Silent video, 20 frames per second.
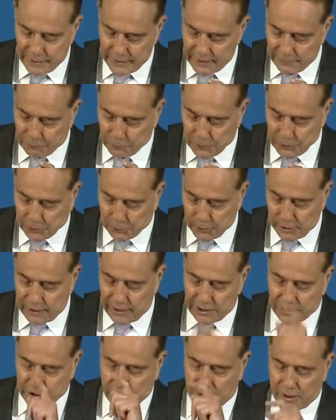If we
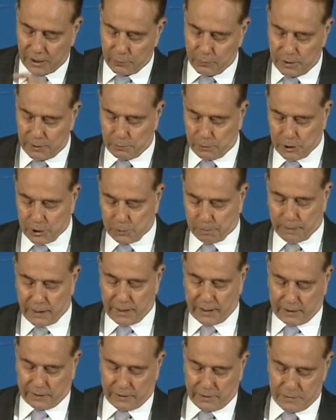treat each other with
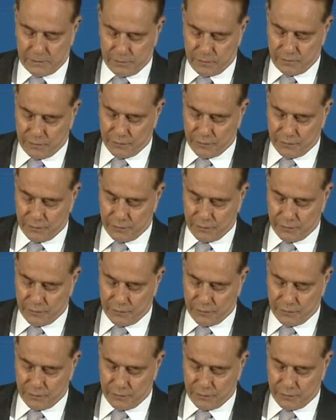respect,